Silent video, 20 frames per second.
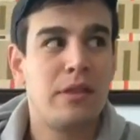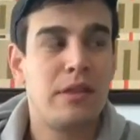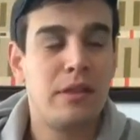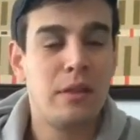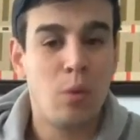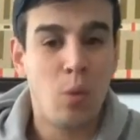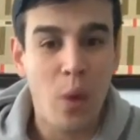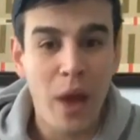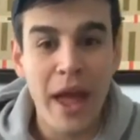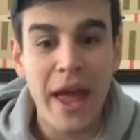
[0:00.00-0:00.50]

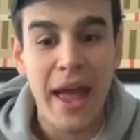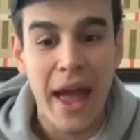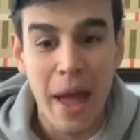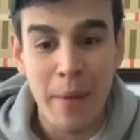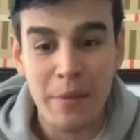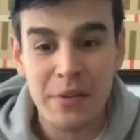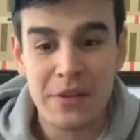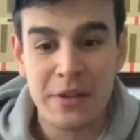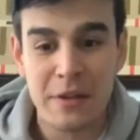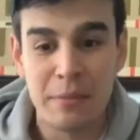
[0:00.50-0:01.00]
the way
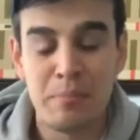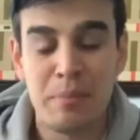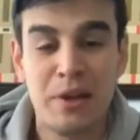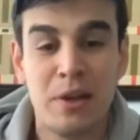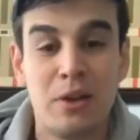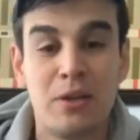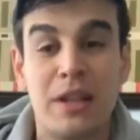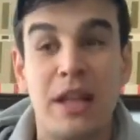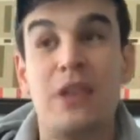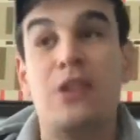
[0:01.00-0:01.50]
habits can
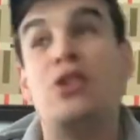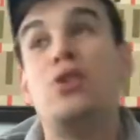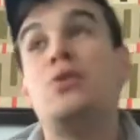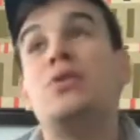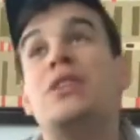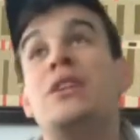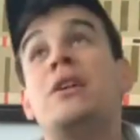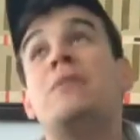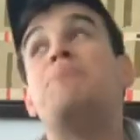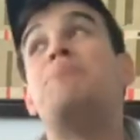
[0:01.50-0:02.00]
build, and
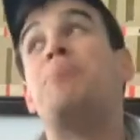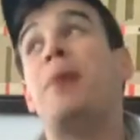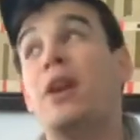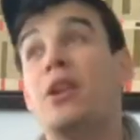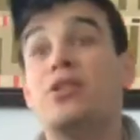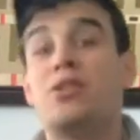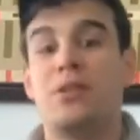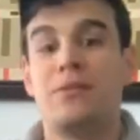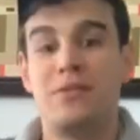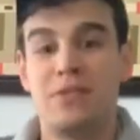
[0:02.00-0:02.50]
using a
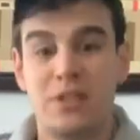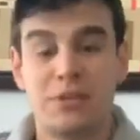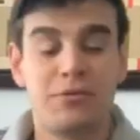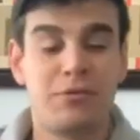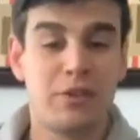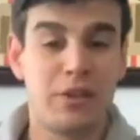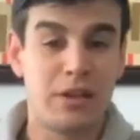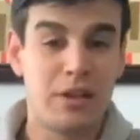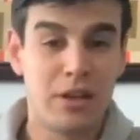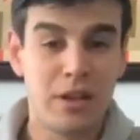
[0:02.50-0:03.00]
bunch of different,